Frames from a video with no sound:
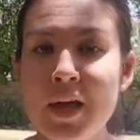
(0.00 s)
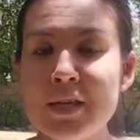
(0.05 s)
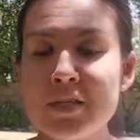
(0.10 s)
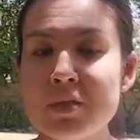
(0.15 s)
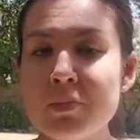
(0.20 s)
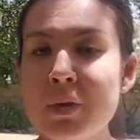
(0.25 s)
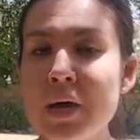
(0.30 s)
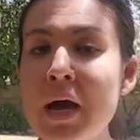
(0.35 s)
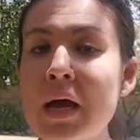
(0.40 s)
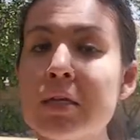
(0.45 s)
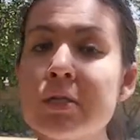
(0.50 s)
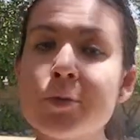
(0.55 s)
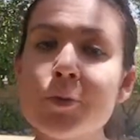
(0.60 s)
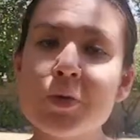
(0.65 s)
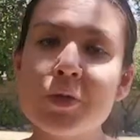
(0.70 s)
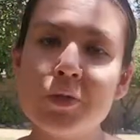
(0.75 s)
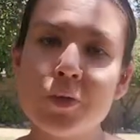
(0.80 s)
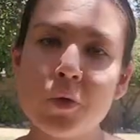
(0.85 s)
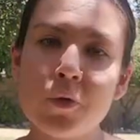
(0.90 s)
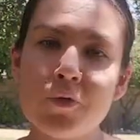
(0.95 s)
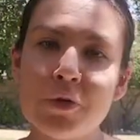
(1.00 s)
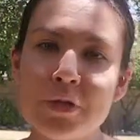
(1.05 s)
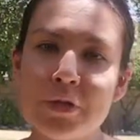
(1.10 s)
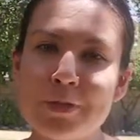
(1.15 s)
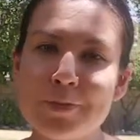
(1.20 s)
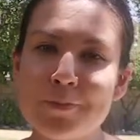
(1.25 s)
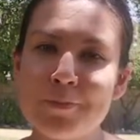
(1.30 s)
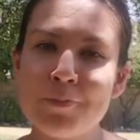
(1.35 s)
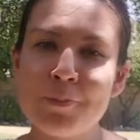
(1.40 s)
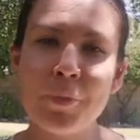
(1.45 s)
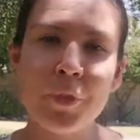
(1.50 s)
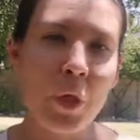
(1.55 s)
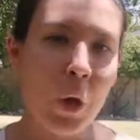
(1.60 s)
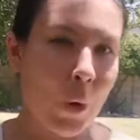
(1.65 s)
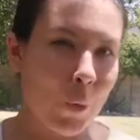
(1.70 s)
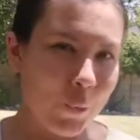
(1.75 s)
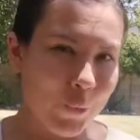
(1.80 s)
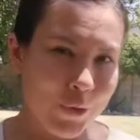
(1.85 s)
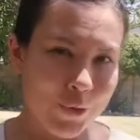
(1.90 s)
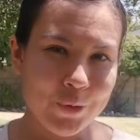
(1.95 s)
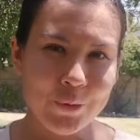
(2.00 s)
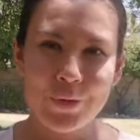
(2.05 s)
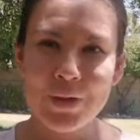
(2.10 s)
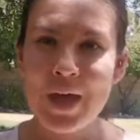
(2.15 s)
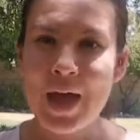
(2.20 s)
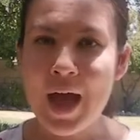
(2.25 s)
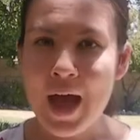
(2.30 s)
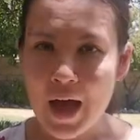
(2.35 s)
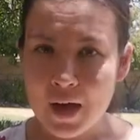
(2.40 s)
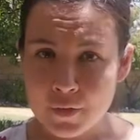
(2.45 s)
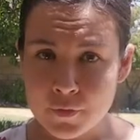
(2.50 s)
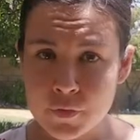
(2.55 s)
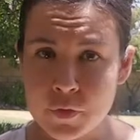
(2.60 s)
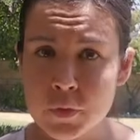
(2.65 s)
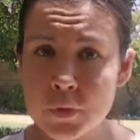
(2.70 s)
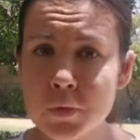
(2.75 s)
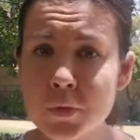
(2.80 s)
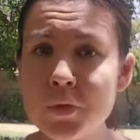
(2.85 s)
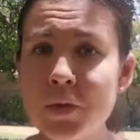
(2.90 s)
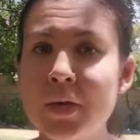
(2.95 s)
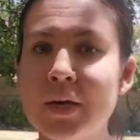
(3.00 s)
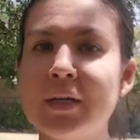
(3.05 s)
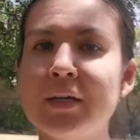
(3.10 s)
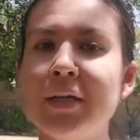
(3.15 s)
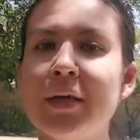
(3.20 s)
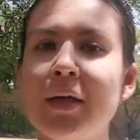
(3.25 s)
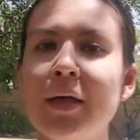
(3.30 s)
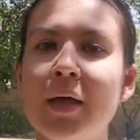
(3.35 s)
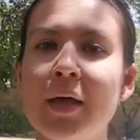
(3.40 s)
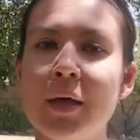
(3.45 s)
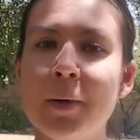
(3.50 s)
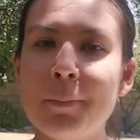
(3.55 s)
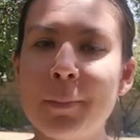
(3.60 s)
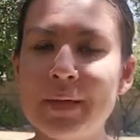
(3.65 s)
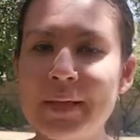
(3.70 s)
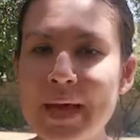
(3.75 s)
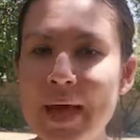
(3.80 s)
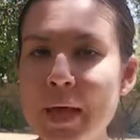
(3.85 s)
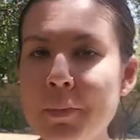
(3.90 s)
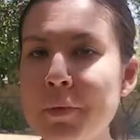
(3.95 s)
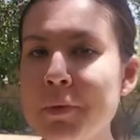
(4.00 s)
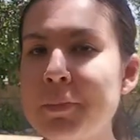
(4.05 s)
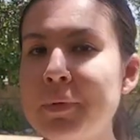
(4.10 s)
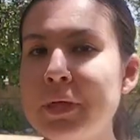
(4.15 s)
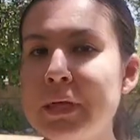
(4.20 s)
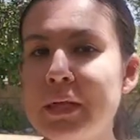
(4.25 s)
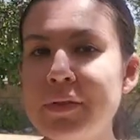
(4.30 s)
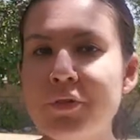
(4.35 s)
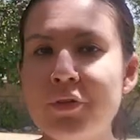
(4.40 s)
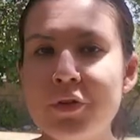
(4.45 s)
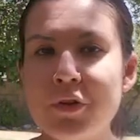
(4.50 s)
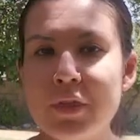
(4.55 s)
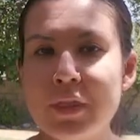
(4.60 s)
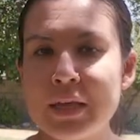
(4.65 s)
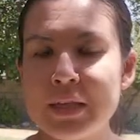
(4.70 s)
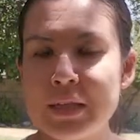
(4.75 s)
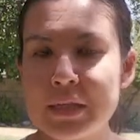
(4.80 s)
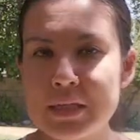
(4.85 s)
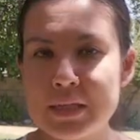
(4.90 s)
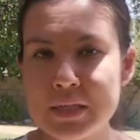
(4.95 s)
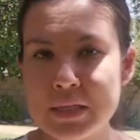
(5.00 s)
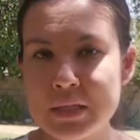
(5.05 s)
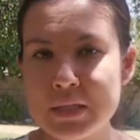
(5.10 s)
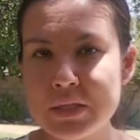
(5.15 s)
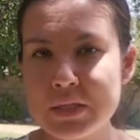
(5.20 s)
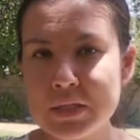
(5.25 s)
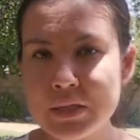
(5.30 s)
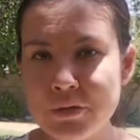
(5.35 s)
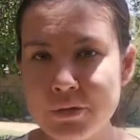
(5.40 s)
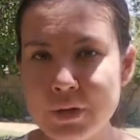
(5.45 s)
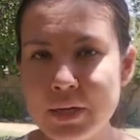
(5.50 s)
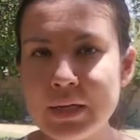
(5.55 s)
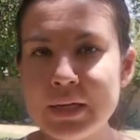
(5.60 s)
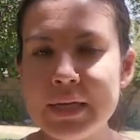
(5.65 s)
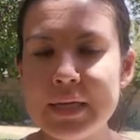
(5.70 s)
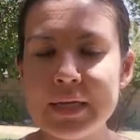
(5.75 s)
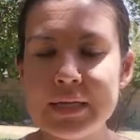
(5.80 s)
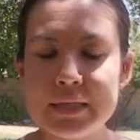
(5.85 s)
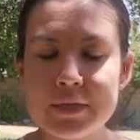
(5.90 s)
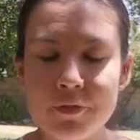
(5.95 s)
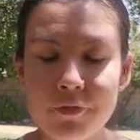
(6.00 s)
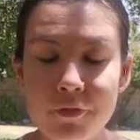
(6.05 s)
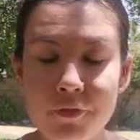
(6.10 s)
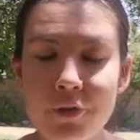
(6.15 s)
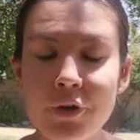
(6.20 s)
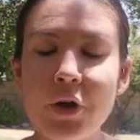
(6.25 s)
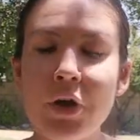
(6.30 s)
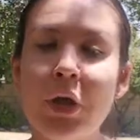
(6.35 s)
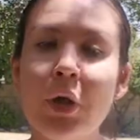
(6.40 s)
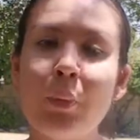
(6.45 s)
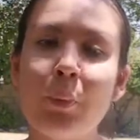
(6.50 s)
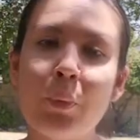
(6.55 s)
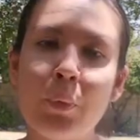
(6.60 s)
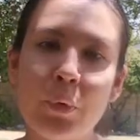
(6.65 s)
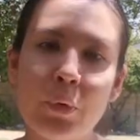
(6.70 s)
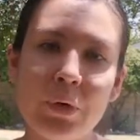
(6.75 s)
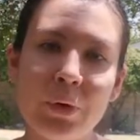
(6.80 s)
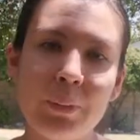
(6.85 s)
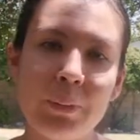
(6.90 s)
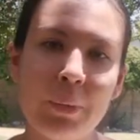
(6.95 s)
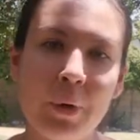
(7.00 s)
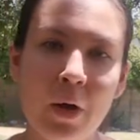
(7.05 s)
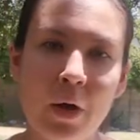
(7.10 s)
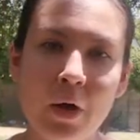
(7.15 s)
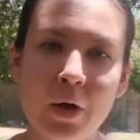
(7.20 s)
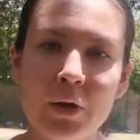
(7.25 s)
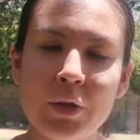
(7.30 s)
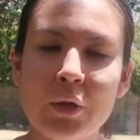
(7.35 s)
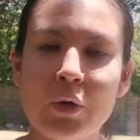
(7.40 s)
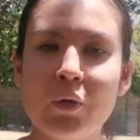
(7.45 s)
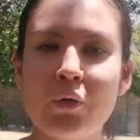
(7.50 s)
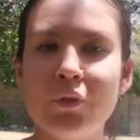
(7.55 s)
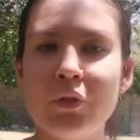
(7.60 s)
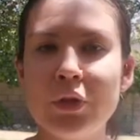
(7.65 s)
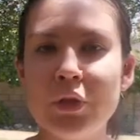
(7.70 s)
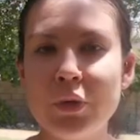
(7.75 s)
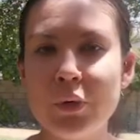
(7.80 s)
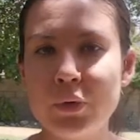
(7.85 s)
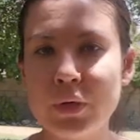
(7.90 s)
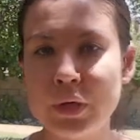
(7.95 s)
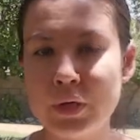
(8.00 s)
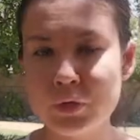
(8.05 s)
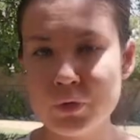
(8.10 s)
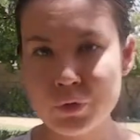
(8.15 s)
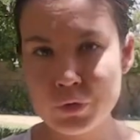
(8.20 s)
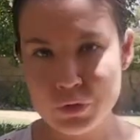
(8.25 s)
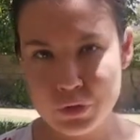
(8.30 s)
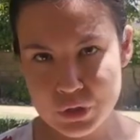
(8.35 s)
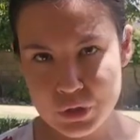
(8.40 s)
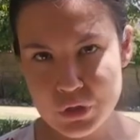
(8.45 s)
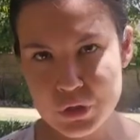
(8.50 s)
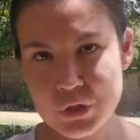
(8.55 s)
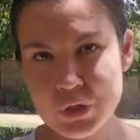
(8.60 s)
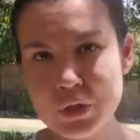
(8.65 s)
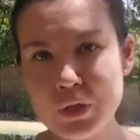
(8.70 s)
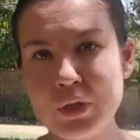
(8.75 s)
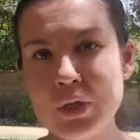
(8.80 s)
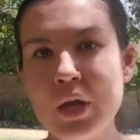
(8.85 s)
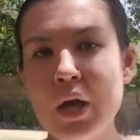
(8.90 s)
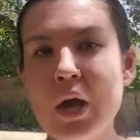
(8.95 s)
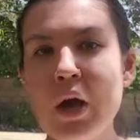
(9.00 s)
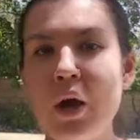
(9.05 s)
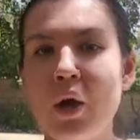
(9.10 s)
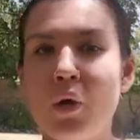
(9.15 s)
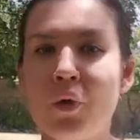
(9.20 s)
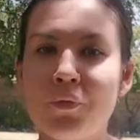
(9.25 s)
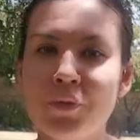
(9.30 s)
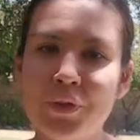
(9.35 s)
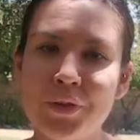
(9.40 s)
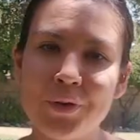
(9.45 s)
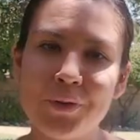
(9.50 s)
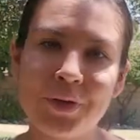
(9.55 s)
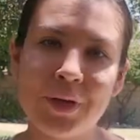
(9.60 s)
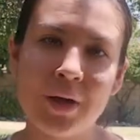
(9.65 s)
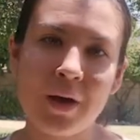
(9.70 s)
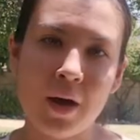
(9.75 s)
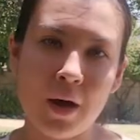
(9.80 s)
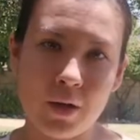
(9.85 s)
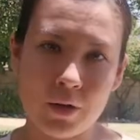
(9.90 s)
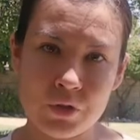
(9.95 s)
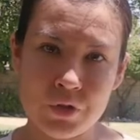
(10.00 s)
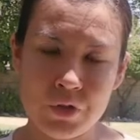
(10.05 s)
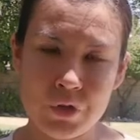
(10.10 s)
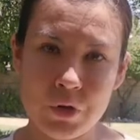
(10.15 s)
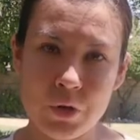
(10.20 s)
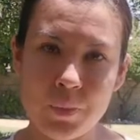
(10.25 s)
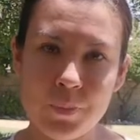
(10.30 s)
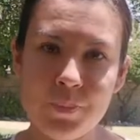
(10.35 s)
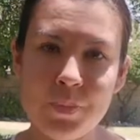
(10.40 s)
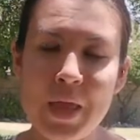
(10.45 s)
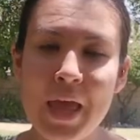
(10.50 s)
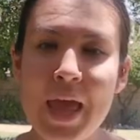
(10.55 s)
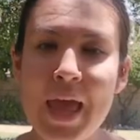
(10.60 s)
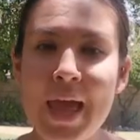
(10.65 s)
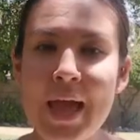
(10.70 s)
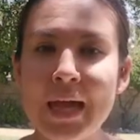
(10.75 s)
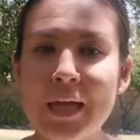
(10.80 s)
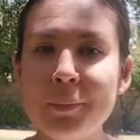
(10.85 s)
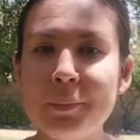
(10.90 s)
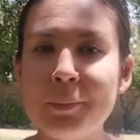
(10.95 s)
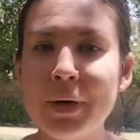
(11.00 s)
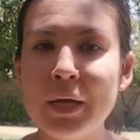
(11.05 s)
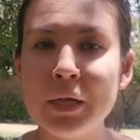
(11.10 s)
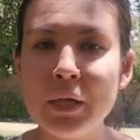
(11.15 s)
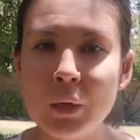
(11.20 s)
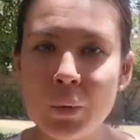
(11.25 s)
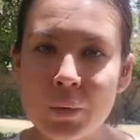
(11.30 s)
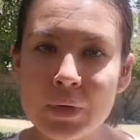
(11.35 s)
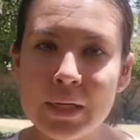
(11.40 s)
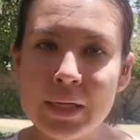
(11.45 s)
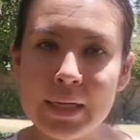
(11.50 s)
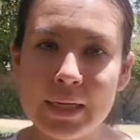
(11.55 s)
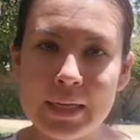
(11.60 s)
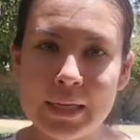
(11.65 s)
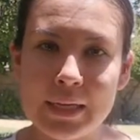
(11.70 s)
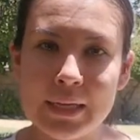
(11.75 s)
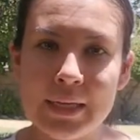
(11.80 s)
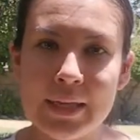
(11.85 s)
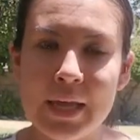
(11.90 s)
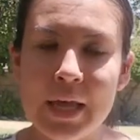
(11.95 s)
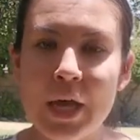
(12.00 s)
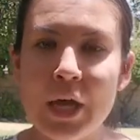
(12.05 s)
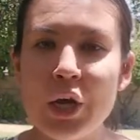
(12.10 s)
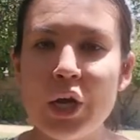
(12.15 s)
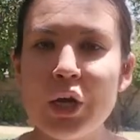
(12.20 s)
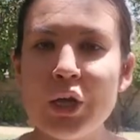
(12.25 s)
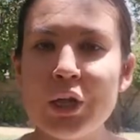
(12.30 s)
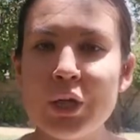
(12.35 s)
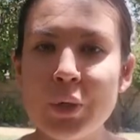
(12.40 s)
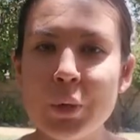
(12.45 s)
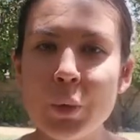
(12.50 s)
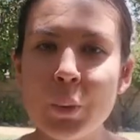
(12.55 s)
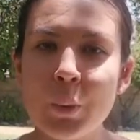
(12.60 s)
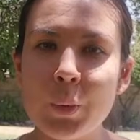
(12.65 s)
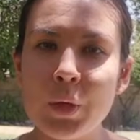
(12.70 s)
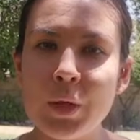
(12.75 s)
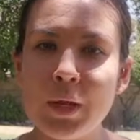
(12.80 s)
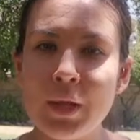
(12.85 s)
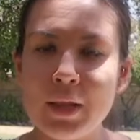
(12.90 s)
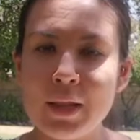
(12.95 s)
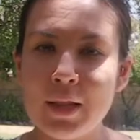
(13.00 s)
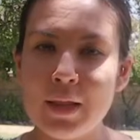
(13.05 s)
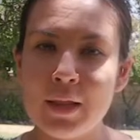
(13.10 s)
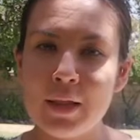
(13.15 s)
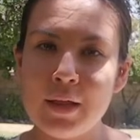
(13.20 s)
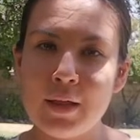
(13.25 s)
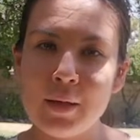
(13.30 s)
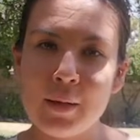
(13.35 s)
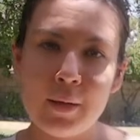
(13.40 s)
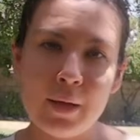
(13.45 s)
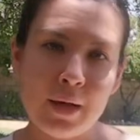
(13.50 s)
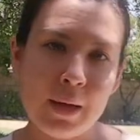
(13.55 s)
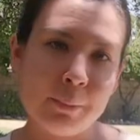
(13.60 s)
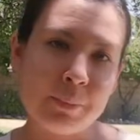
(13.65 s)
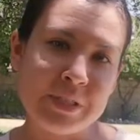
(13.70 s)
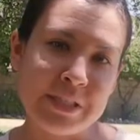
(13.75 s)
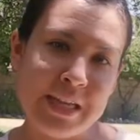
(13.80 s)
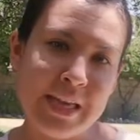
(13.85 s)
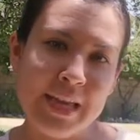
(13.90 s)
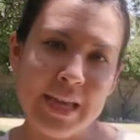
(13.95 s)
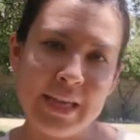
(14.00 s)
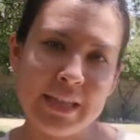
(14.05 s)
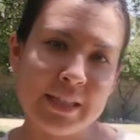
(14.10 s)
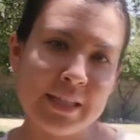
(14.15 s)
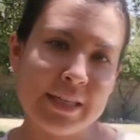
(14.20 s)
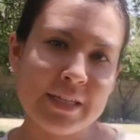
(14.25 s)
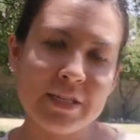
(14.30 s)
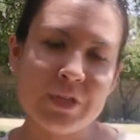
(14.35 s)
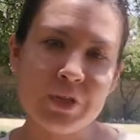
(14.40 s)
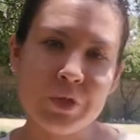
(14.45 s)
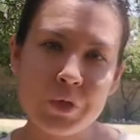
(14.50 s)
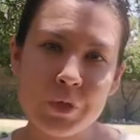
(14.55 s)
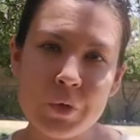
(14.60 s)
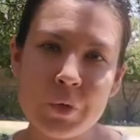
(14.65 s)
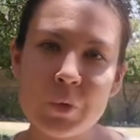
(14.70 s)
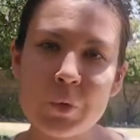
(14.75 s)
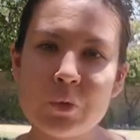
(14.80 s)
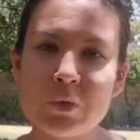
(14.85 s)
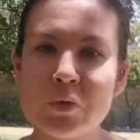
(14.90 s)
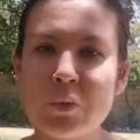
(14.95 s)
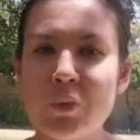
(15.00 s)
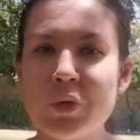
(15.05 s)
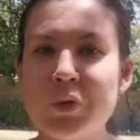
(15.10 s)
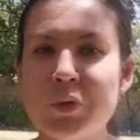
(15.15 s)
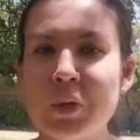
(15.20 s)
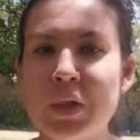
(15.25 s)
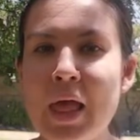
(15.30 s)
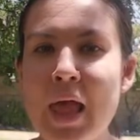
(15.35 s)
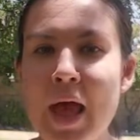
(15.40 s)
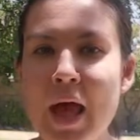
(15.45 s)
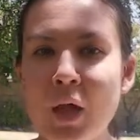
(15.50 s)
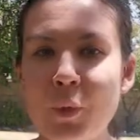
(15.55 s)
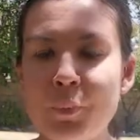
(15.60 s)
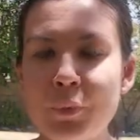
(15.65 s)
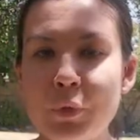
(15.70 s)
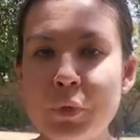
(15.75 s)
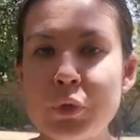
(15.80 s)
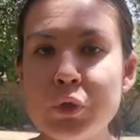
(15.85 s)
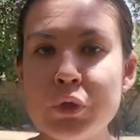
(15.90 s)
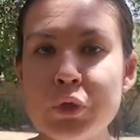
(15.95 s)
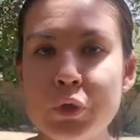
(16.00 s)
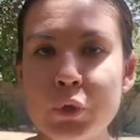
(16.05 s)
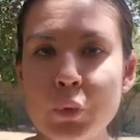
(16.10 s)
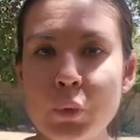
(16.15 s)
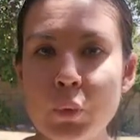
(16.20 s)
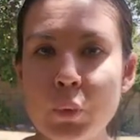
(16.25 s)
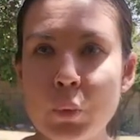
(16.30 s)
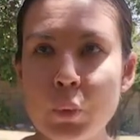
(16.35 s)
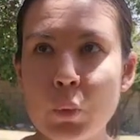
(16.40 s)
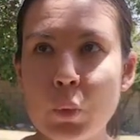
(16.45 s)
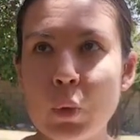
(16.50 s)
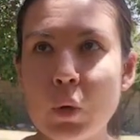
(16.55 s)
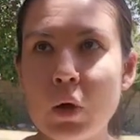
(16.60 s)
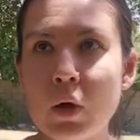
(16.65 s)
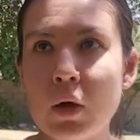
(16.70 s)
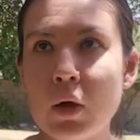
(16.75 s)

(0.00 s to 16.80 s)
So my answer is always no, you don't have to do that but I'm a believer that the Sanskrit is a very important part of the yogic tradition, of the yogic culture. And by learning it, you will obtain these tools which will help you to